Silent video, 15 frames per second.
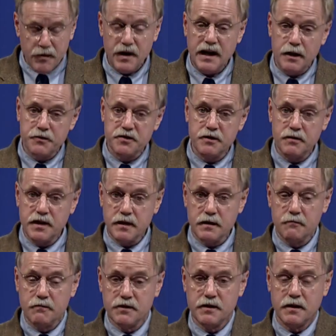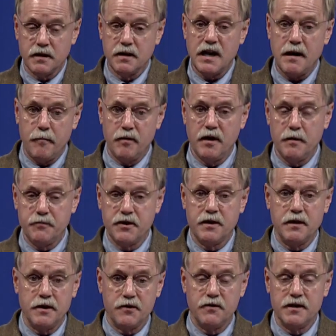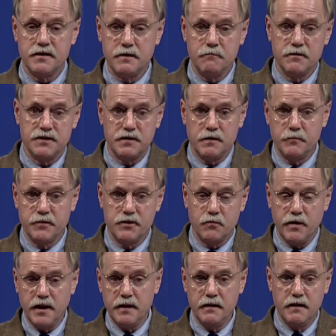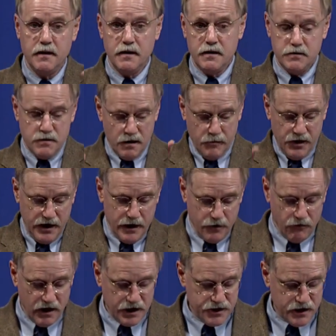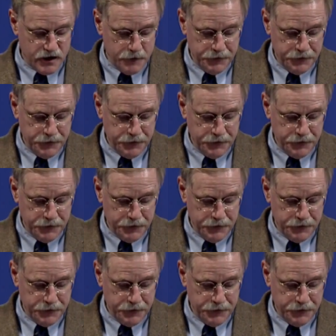how soon Hitler was going to gobble up the countries that were still between Germany and Russia.